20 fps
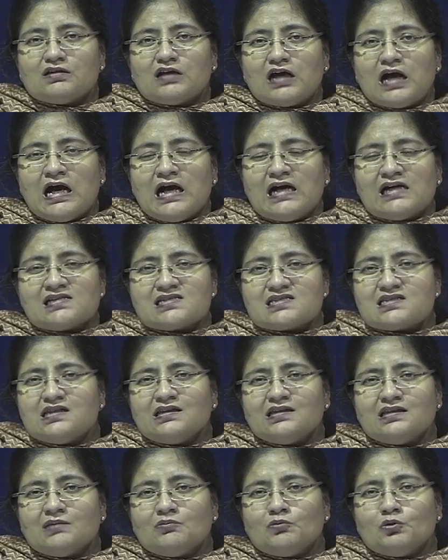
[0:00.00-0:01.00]
asking
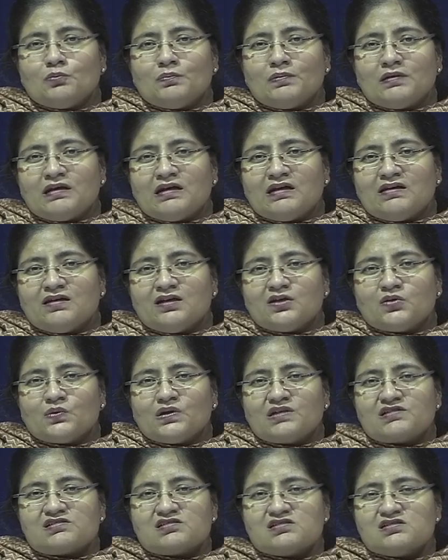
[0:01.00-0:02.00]
them open-ended
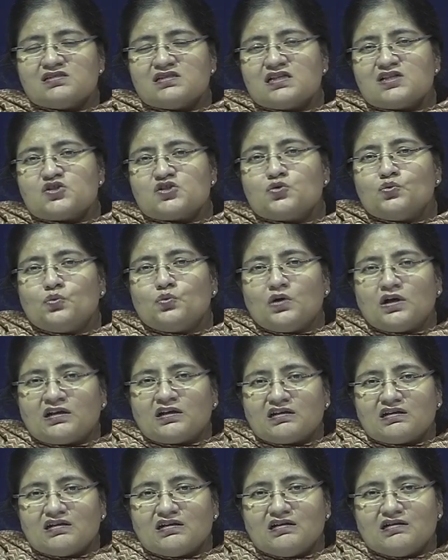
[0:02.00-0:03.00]
questions as to what
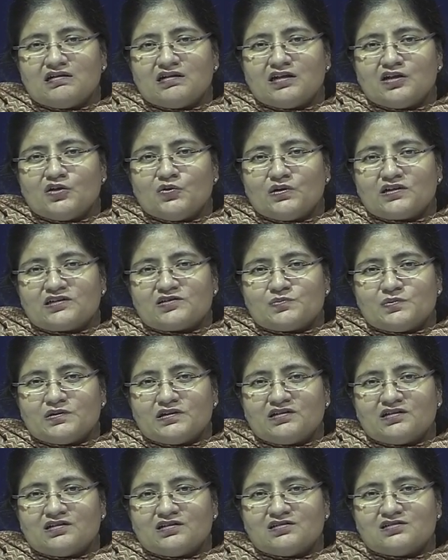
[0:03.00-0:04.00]
did you
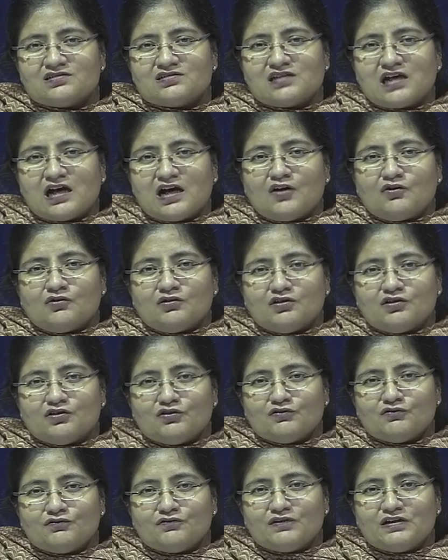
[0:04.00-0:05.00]
experience, how did you
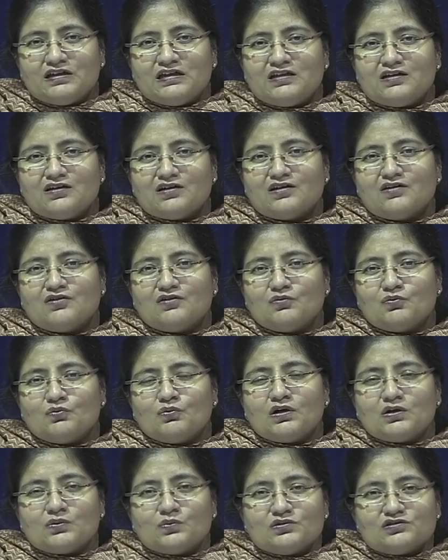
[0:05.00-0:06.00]
feel,
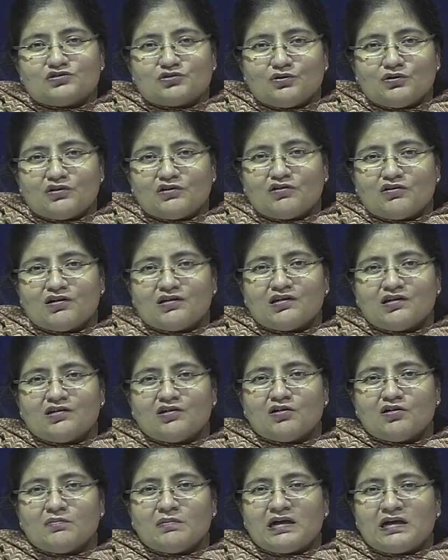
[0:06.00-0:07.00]
what was going on in
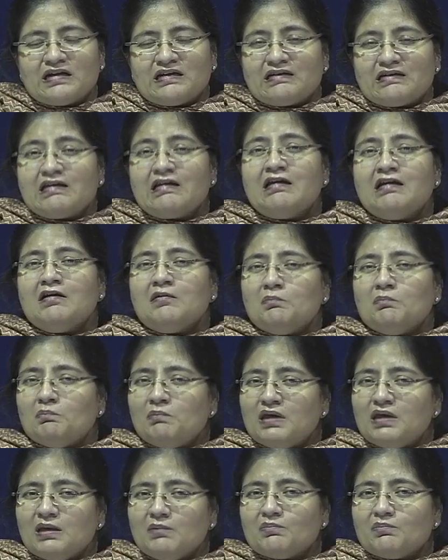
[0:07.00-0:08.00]
your mind,
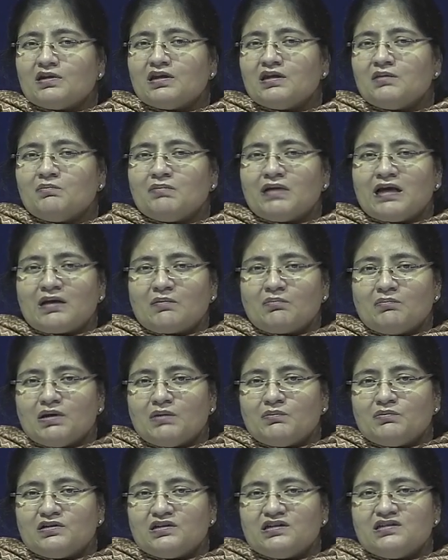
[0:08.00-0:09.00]
may bring back
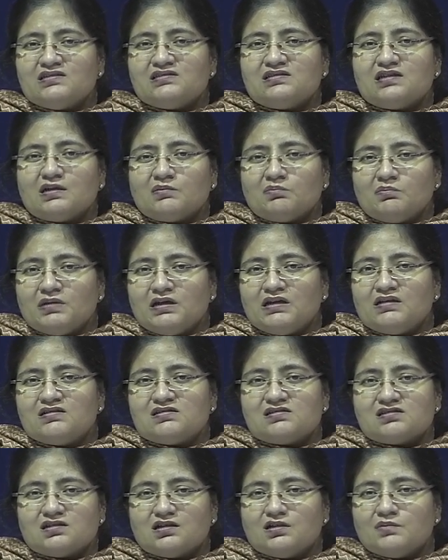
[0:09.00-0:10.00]
memories that may
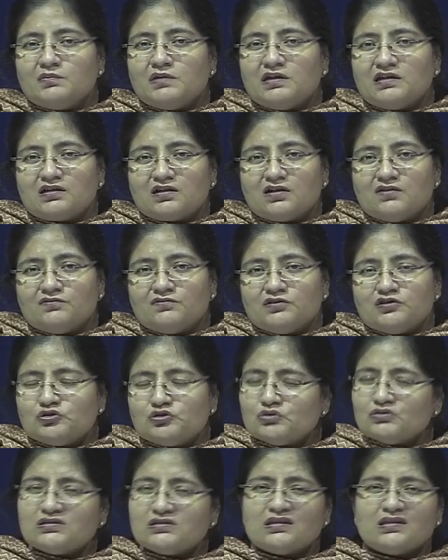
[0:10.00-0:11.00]
disturb their comfort
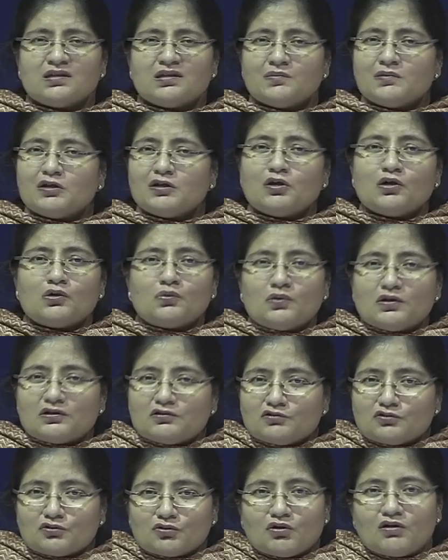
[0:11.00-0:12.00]
zones, and they may not want to
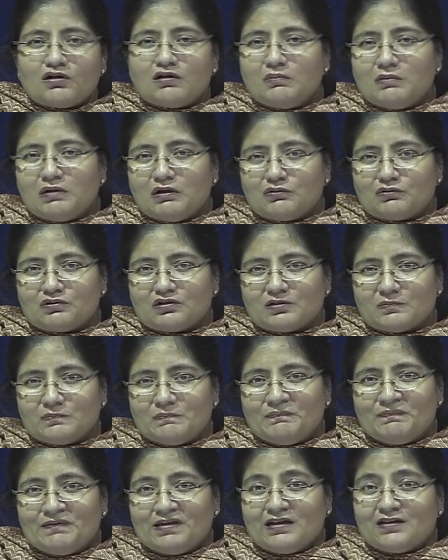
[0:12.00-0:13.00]
talk about them.
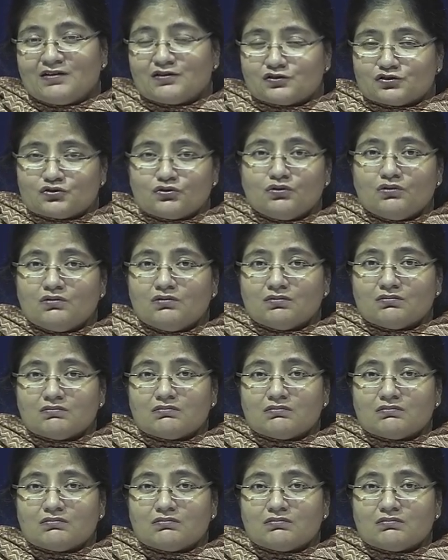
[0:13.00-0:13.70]
So